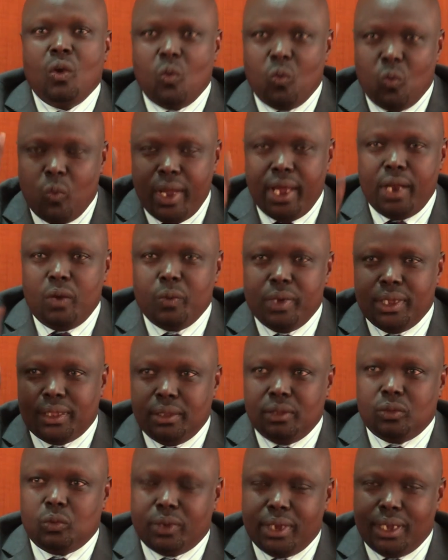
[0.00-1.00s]
When we
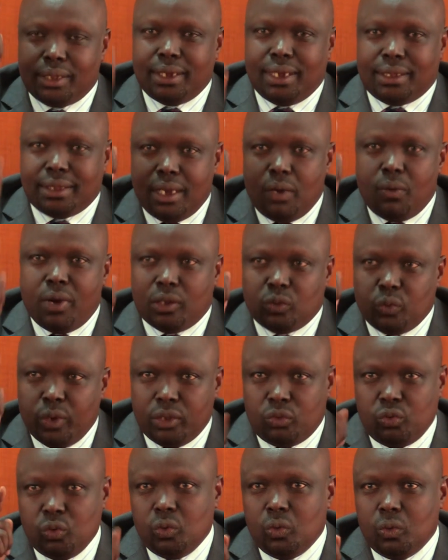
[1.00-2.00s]
tukitetea watu
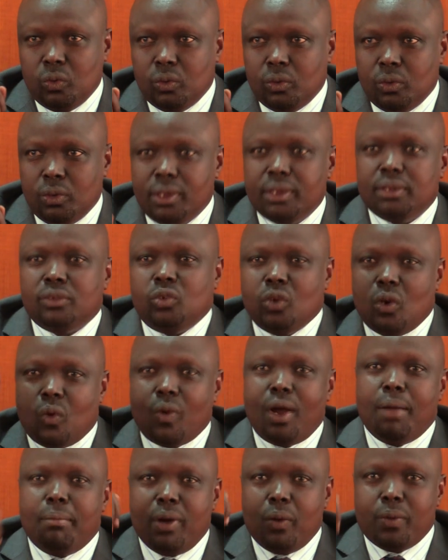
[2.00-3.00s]
wetu, sio
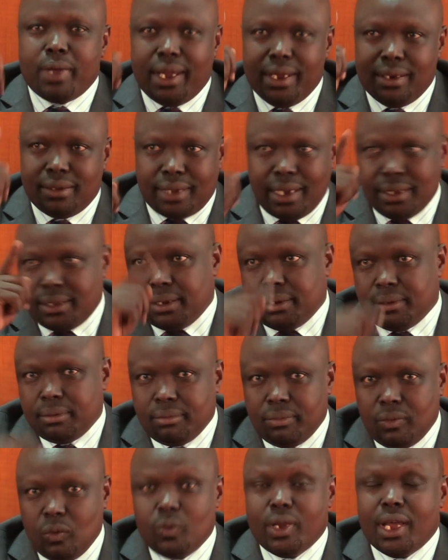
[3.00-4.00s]
kwamba we are inciting.
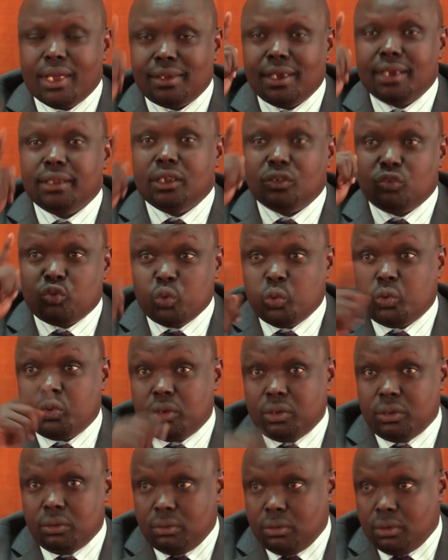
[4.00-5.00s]
We are saying the truth.
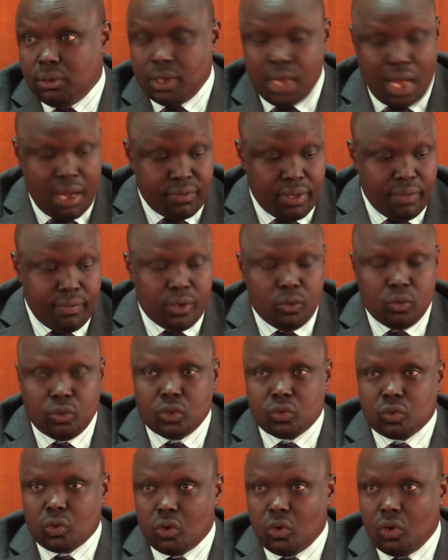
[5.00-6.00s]
I've given you
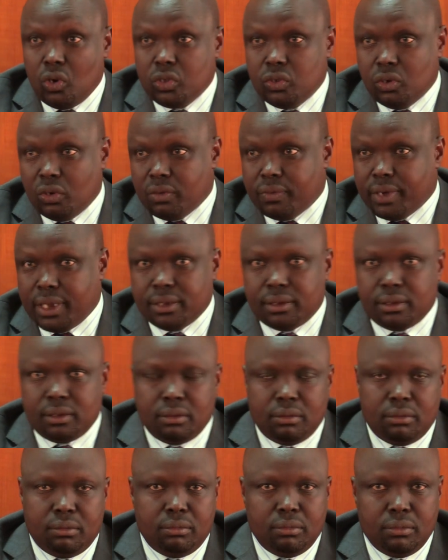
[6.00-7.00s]
those chronology of events.
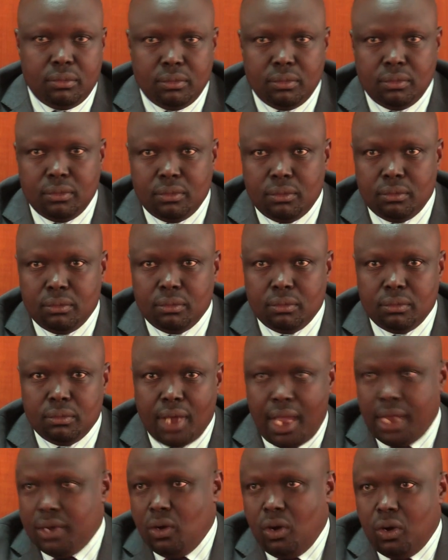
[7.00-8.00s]

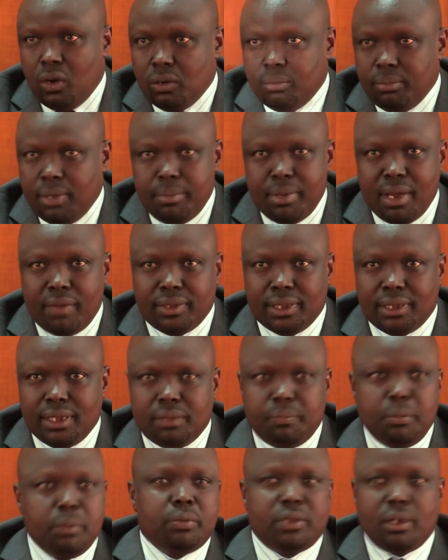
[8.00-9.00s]
I know. Maybe after
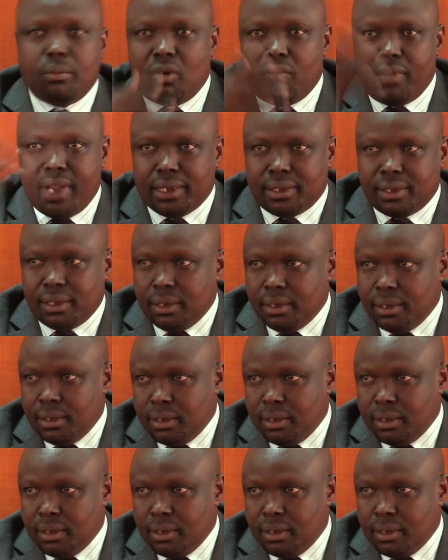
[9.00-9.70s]
this, some of us